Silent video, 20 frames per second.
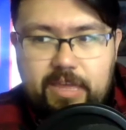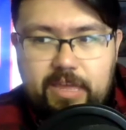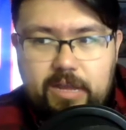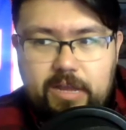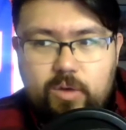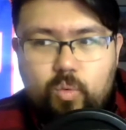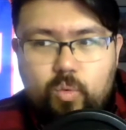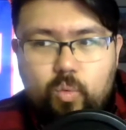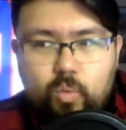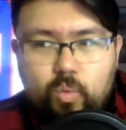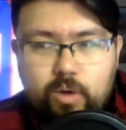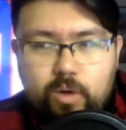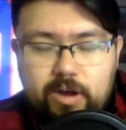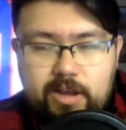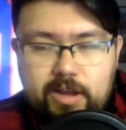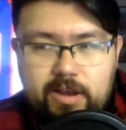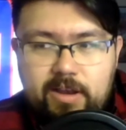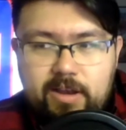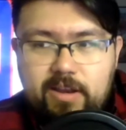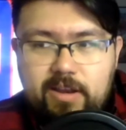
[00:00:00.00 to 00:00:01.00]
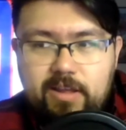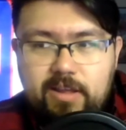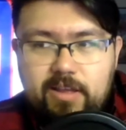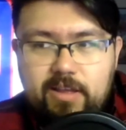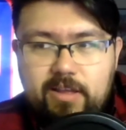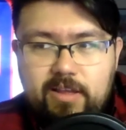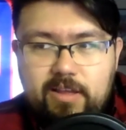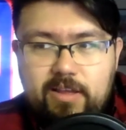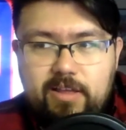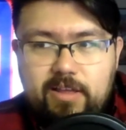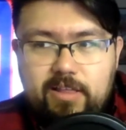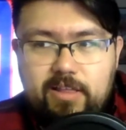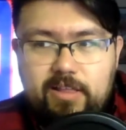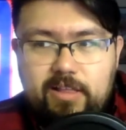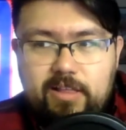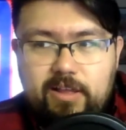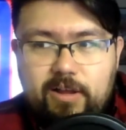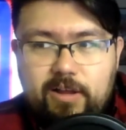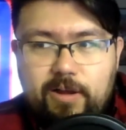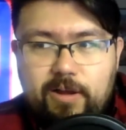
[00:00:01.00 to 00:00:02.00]
one,
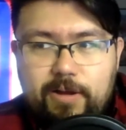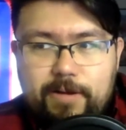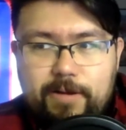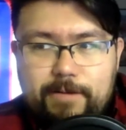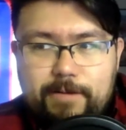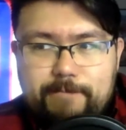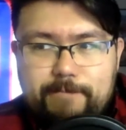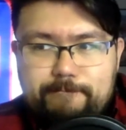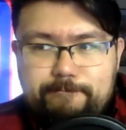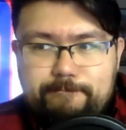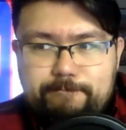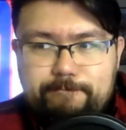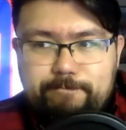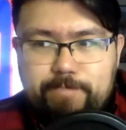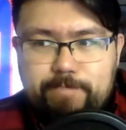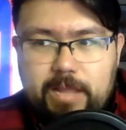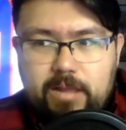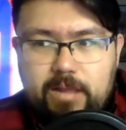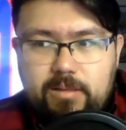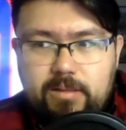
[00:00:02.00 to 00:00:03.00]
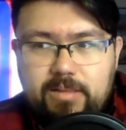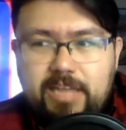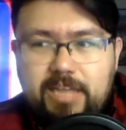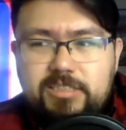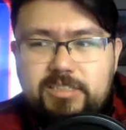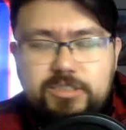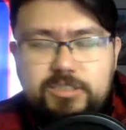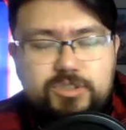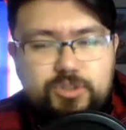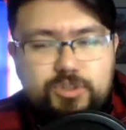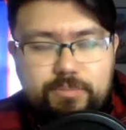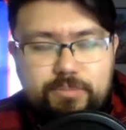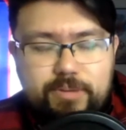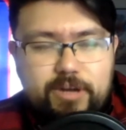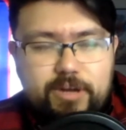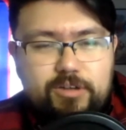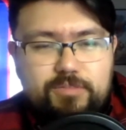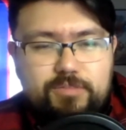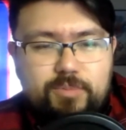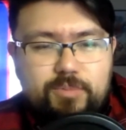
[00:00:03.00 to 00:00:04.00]
um, not just
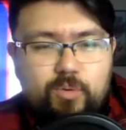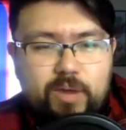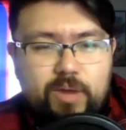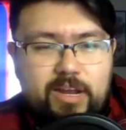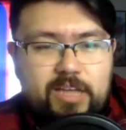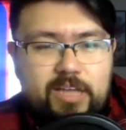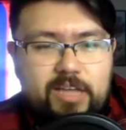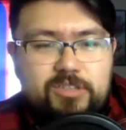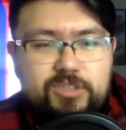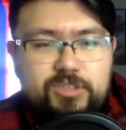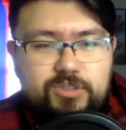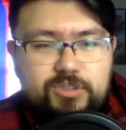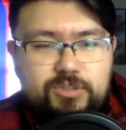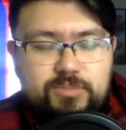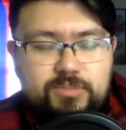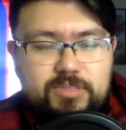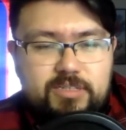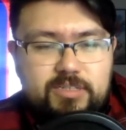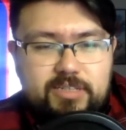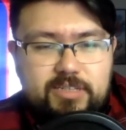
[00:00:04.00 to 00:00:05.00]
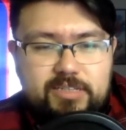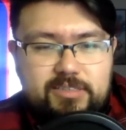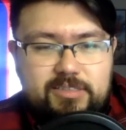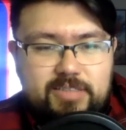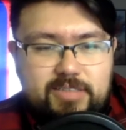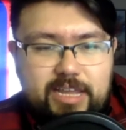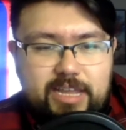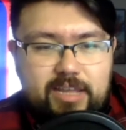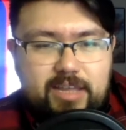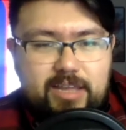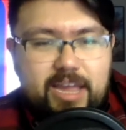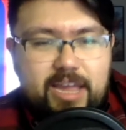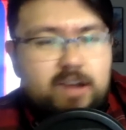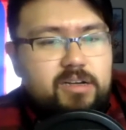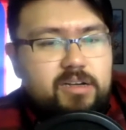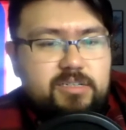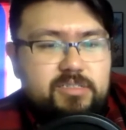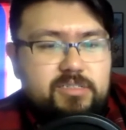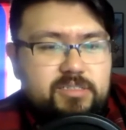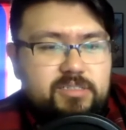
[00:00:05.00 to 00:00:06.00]
superheroes, but why not introduce them to those like
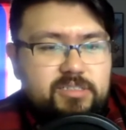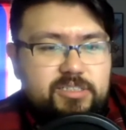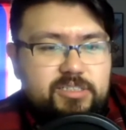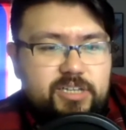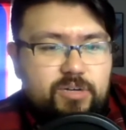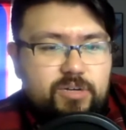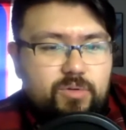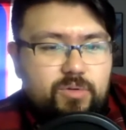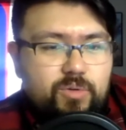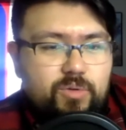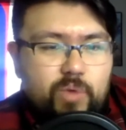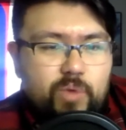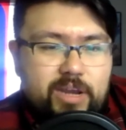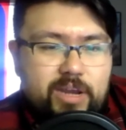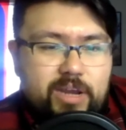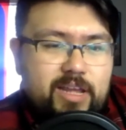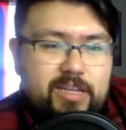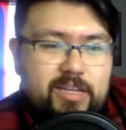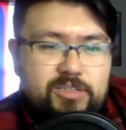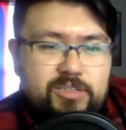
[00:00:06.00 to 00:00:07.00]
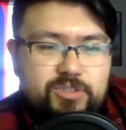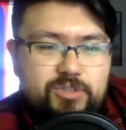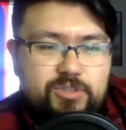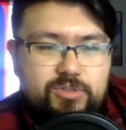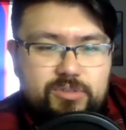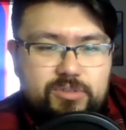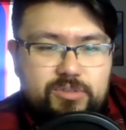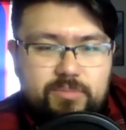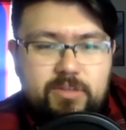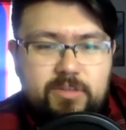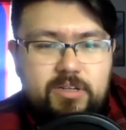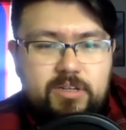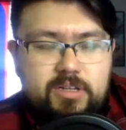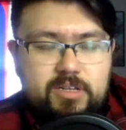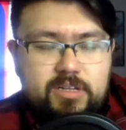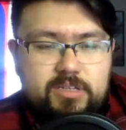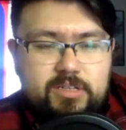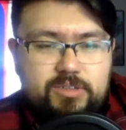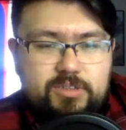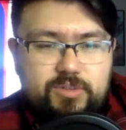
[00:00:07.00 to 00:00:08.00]
characters in general? Why not introduce them
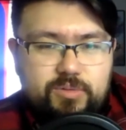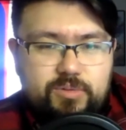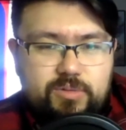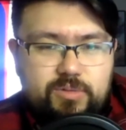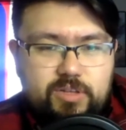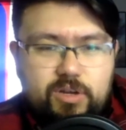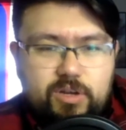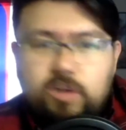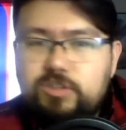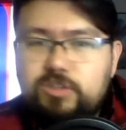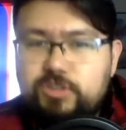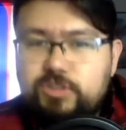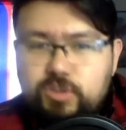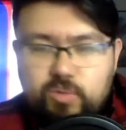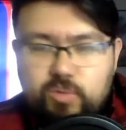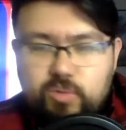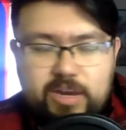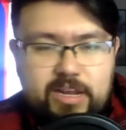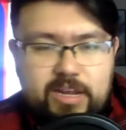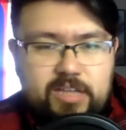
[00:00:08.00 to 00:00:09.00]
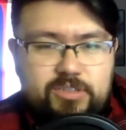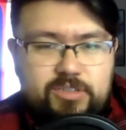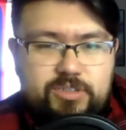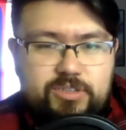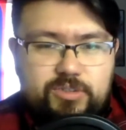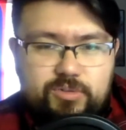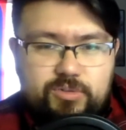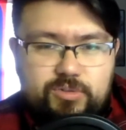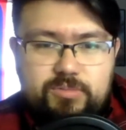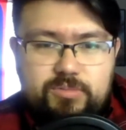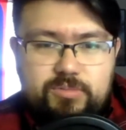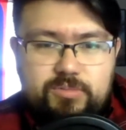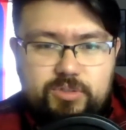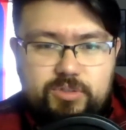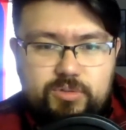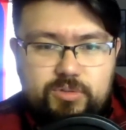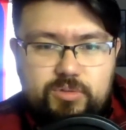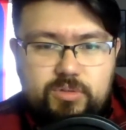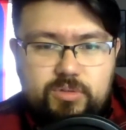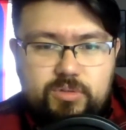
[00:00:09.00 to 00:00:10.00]
to the culture why not introduce them
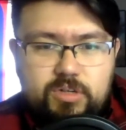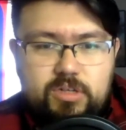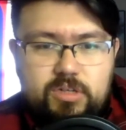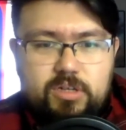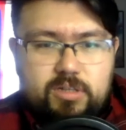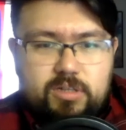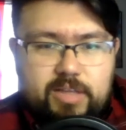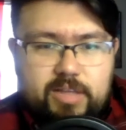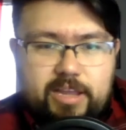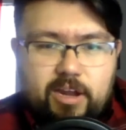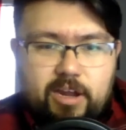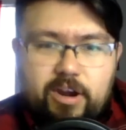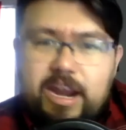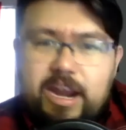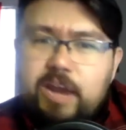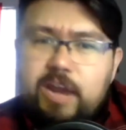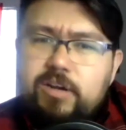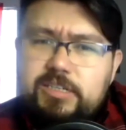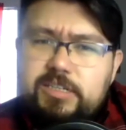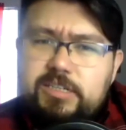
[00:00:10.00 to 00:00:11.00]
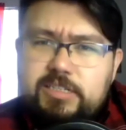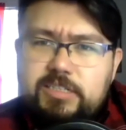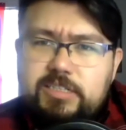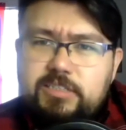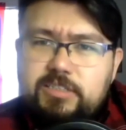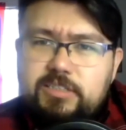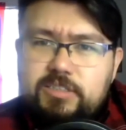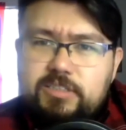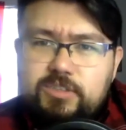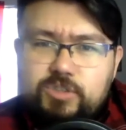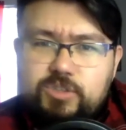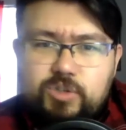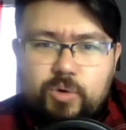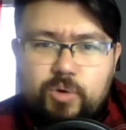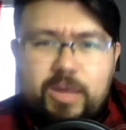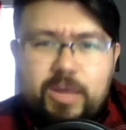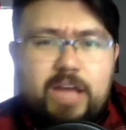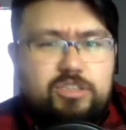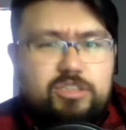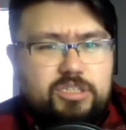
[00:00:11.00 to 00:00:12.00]
to like our heritage and show
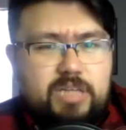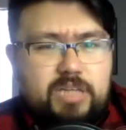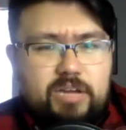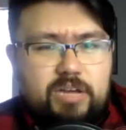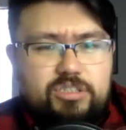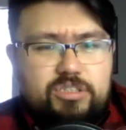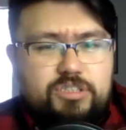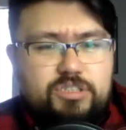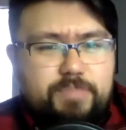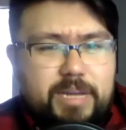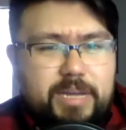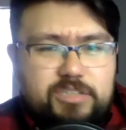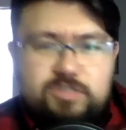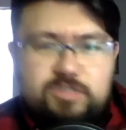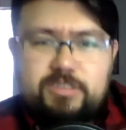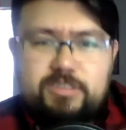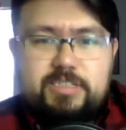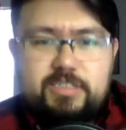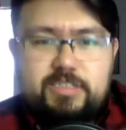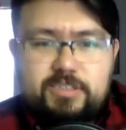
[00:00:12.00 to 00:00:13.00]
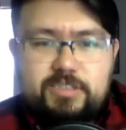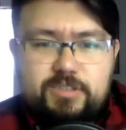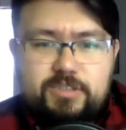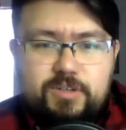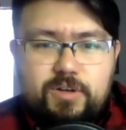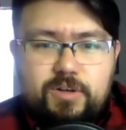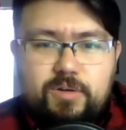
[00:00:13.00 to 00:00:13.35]
how how special it is you know